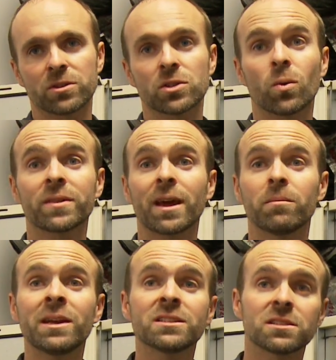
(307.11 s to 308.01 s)
So what that
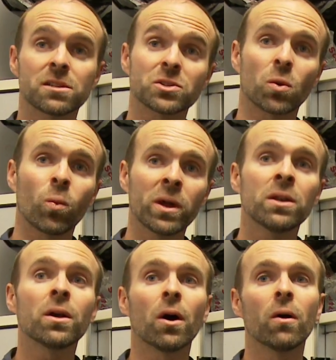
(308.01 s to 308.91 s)
means is there's a
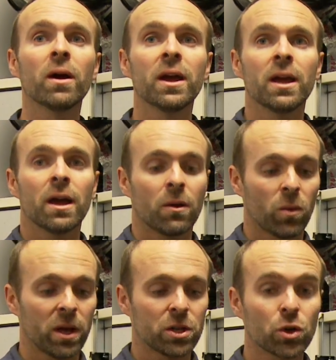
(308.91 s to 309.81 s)
window
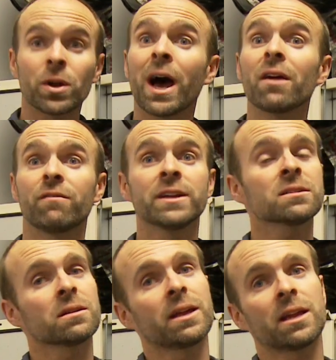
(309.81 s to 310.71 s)
when you're not
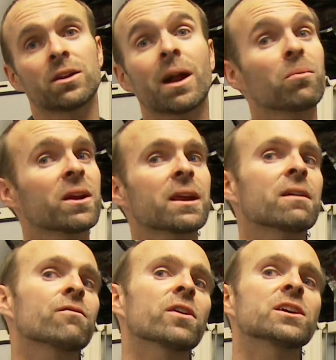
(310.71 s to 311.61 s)
ventilating, you're not bringing
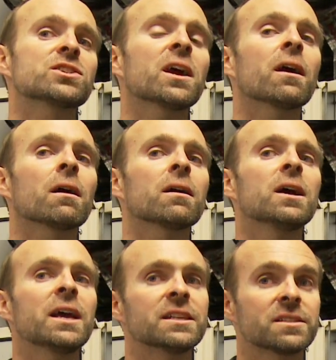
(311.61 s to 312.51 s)
in fresh air,
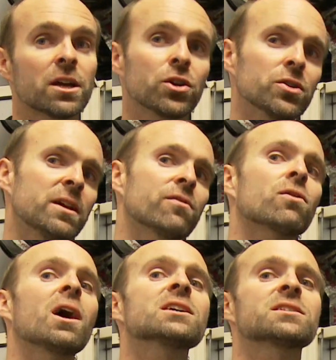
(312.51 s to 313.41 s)
instead you're
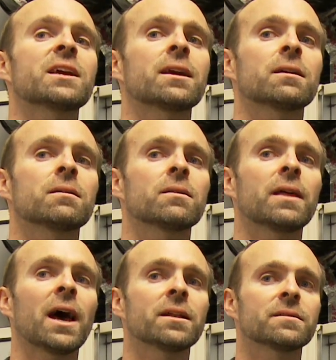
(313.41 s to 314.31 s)
defrosting
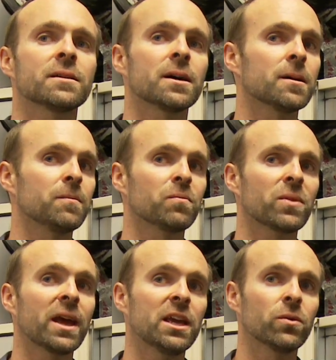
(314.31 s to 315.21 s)
that, uh,
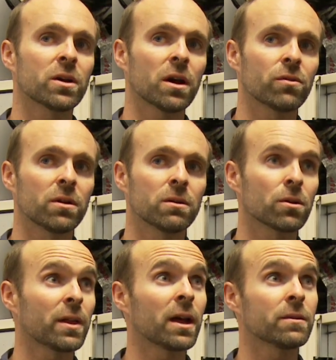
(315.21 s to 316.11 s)
that heat recovery
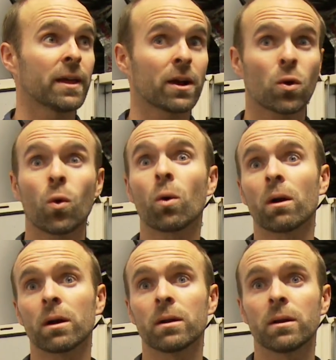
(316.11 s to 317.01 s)
or that, that
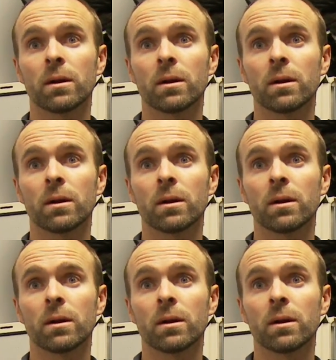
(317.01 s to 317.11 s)
core.